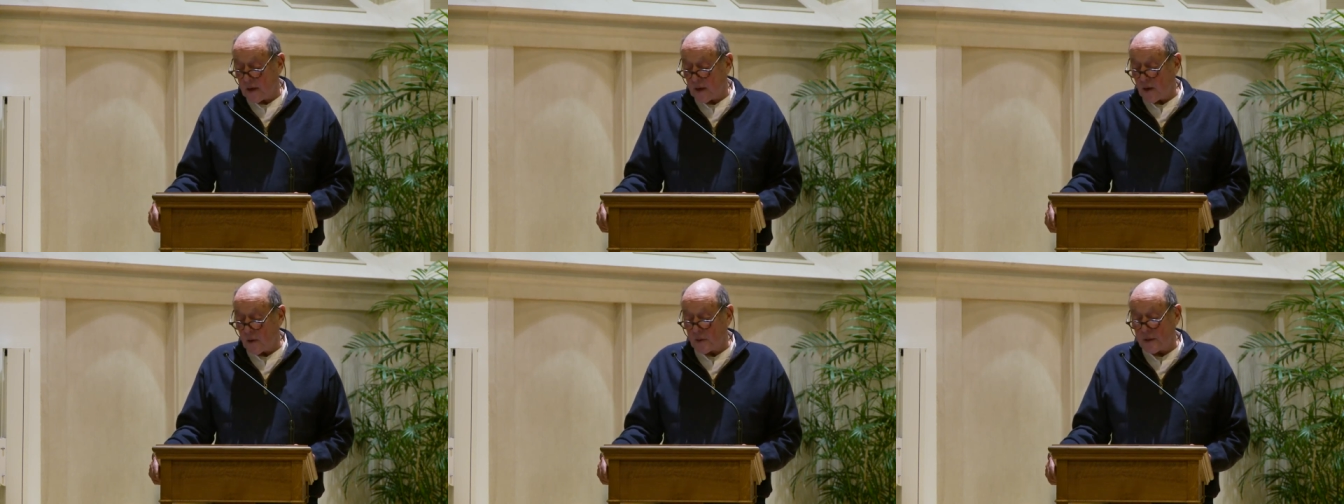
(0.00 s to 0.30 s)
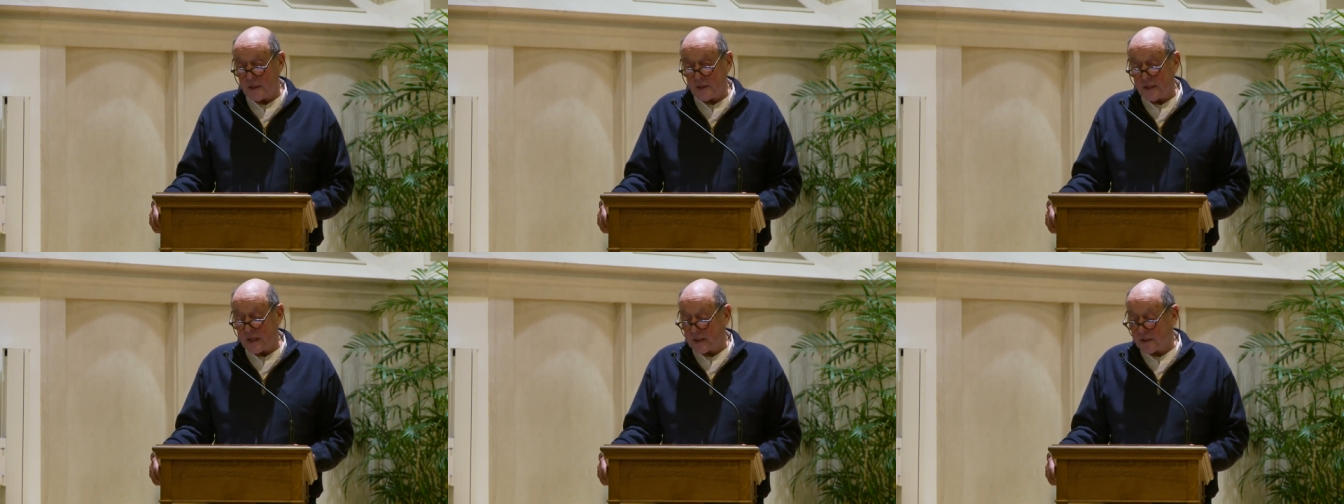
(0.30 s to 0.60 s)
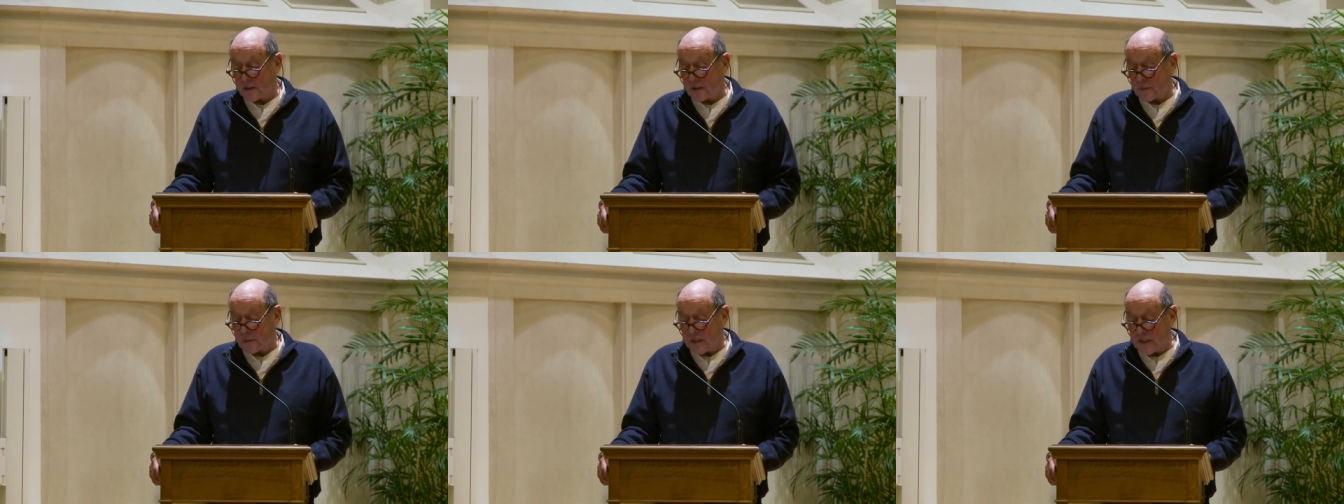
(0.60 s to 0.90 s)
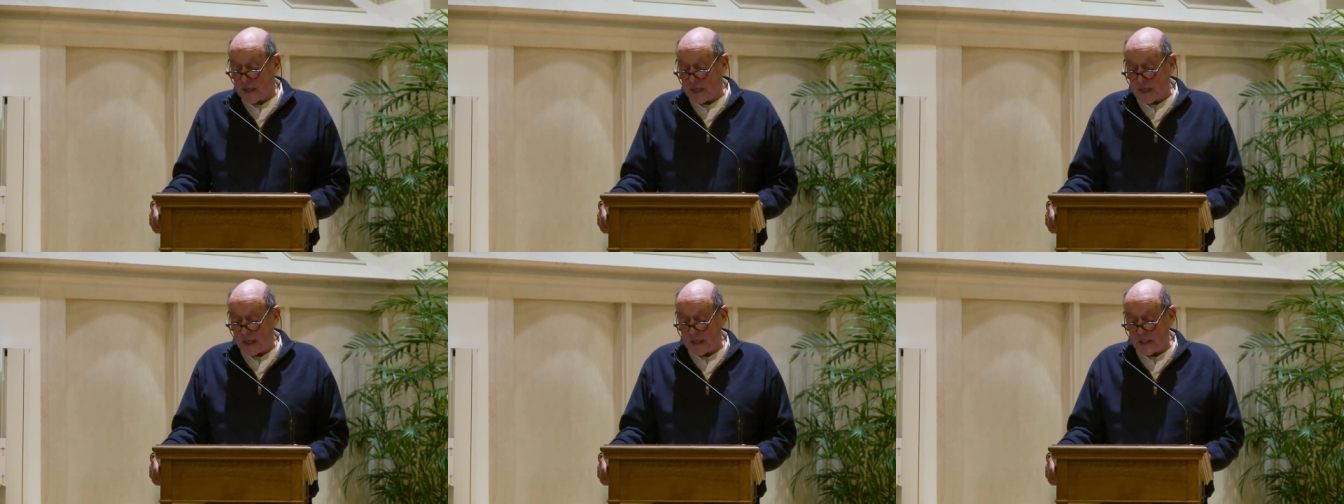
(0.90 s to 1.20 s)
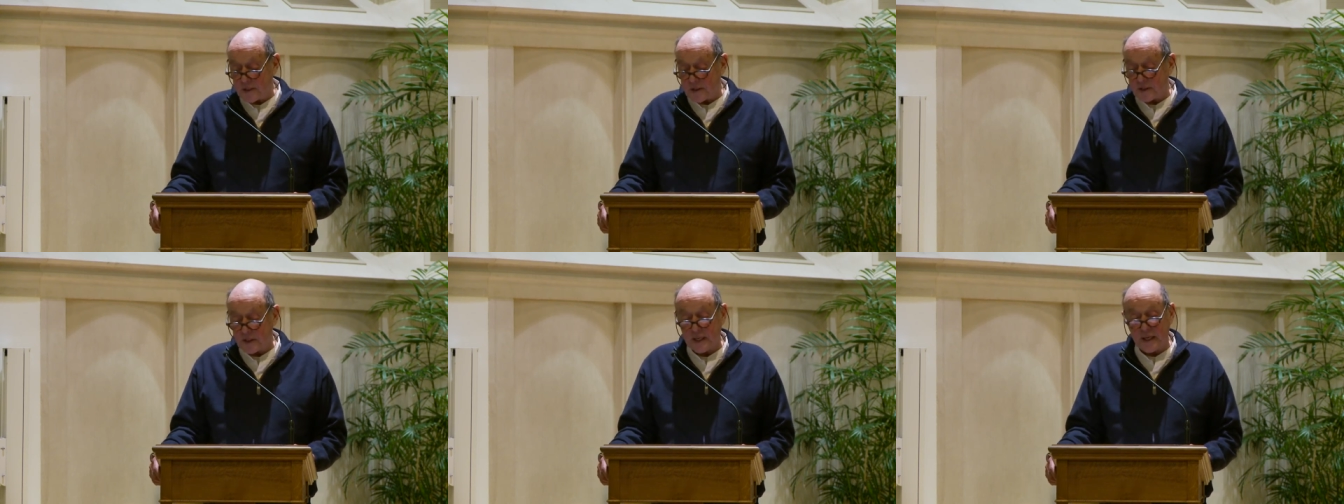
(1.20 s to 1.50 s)
only takes three
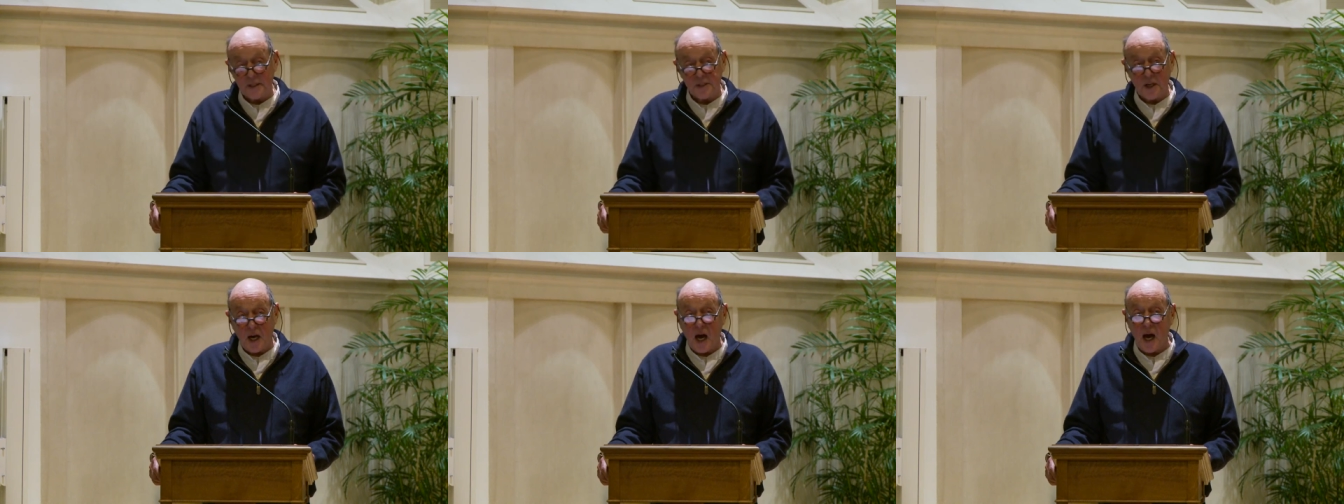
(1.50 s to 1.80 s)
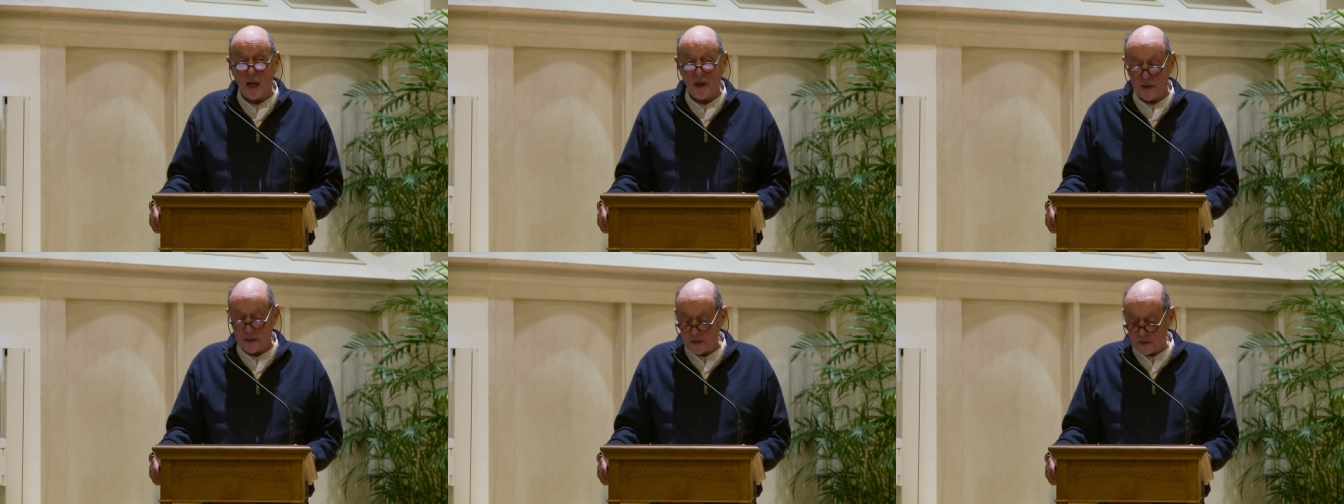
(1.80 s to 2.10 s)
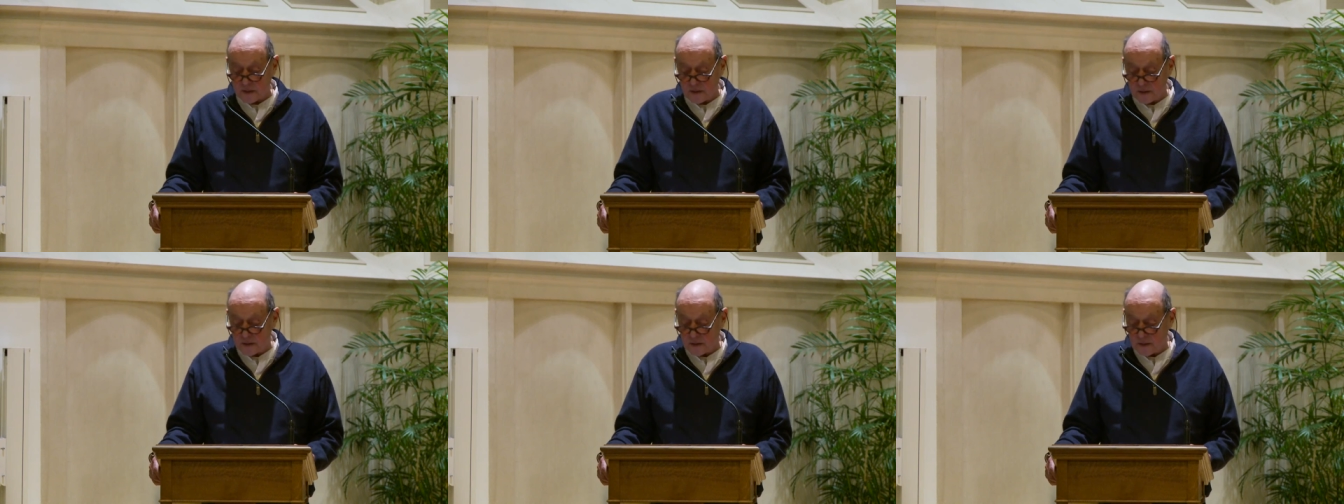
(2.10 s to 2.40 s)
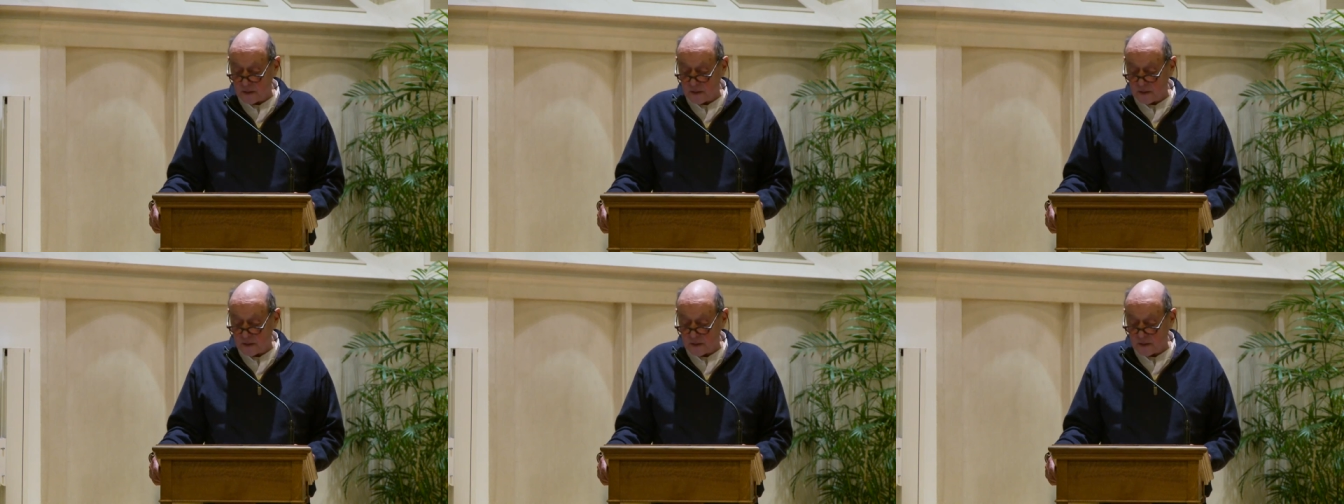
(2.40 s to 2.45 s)
days to get to Holland